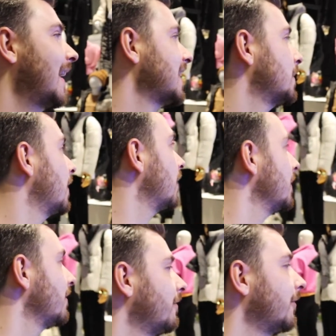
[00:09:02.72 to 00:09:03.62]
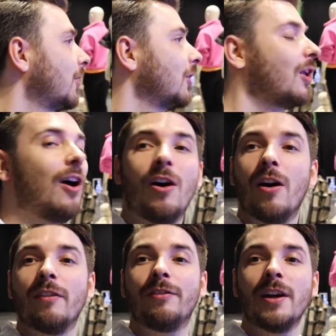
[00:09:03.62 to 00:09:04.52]
it's a pyramid full
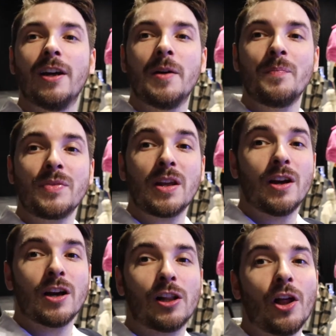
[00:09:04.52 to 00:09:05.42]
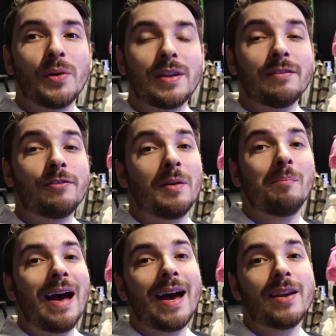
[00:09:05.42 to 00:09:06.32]
of clothing for
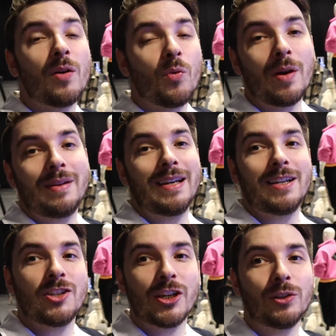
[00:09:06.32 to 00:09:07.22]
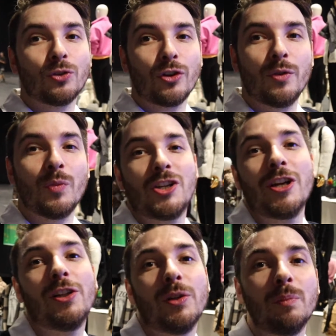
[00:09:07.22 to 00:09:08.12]
men, women and children, which
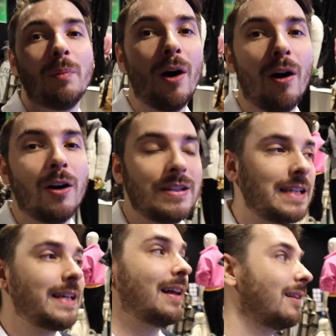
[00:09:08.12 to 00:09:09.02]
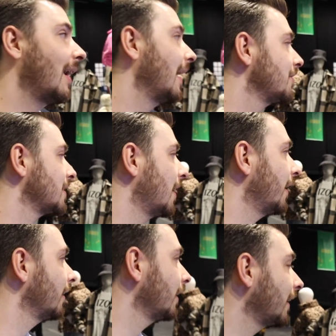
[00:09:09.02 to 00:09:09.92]
include party,
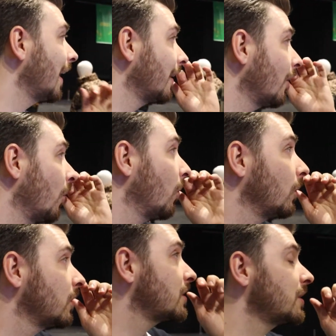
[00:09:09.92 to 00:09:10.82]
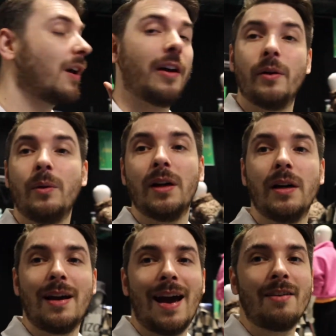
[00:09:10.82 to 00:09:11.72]
lifestyling and also
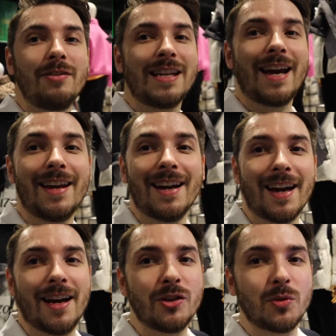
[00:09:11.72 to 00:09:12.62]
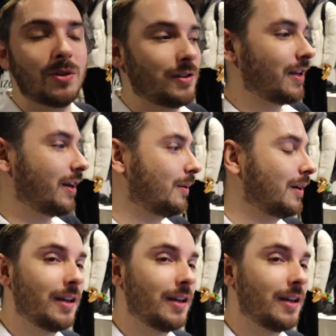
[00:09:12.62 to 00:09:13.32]
everyday casual, so